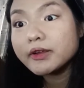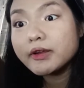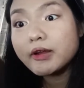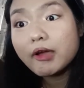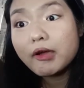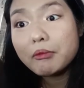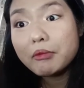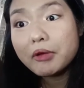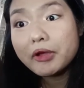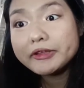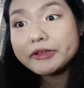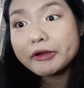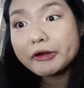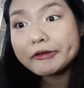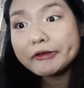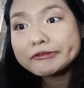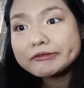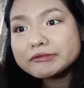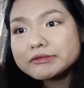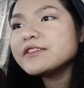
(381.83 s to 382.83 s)
Kinakabahan
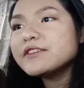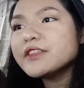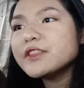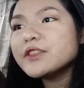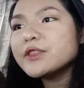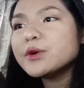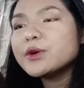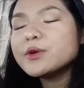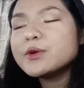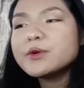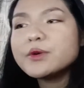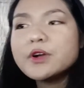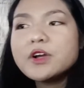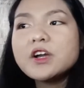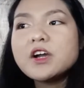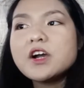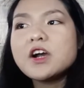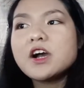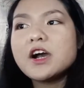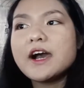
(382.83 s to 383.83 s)
niya. Even though
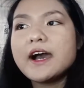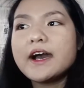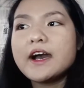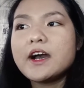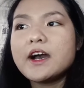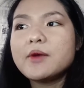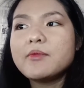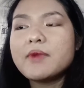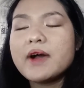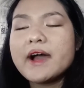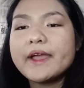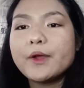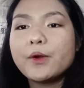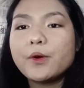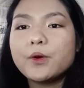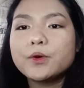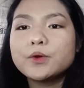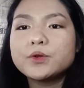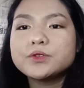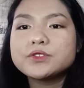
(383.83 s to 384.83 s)
I
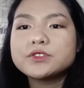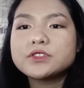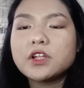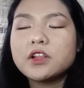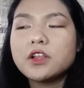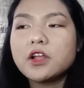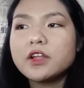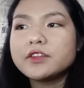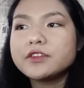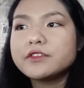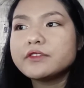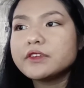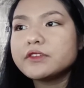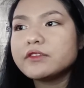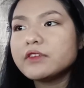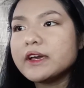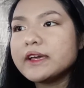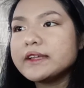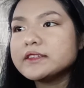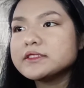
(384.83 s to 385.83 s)
host a lot of
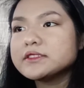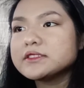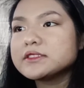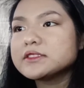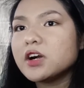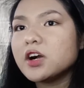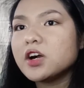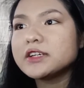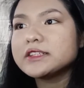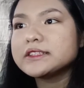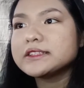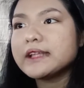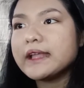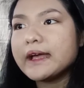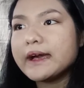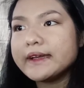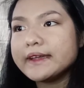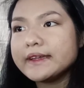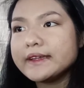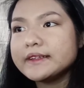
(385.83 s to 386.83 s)
events
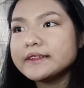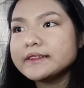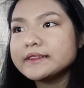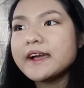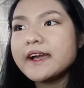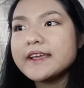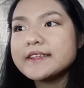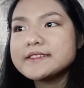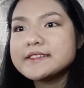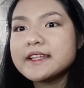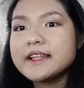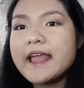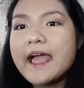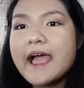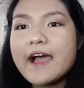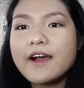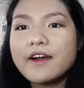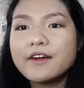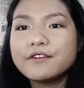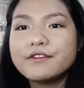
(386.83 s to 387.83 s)
online, I still
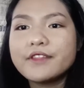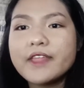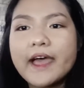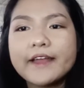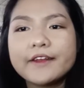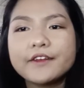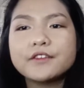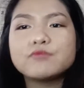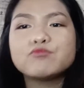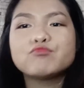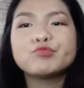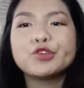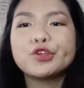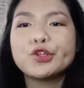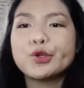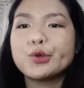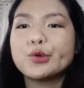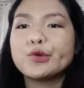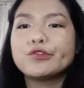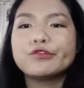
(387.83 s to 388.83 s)
have that, you
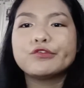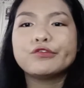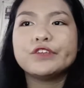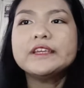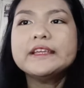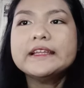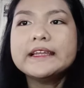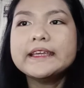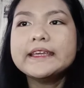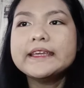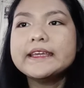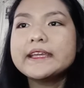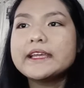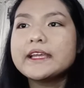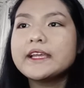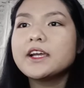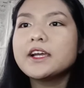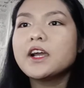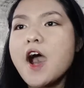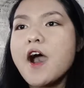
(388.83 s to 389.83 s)
know, feeling
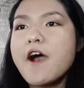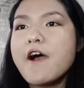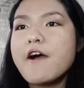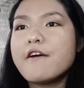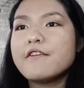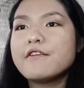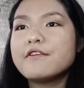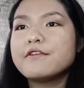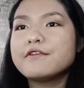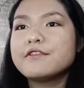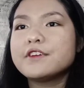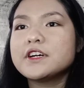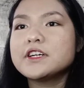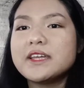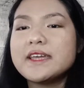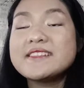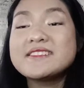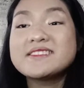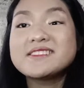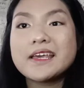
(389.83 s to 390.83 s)
of
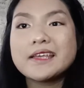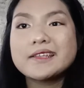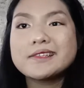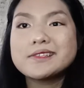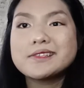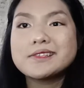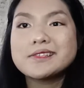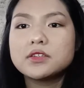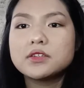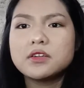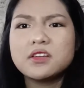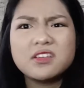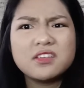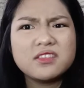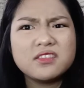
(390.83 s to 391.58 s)
intense. Huh?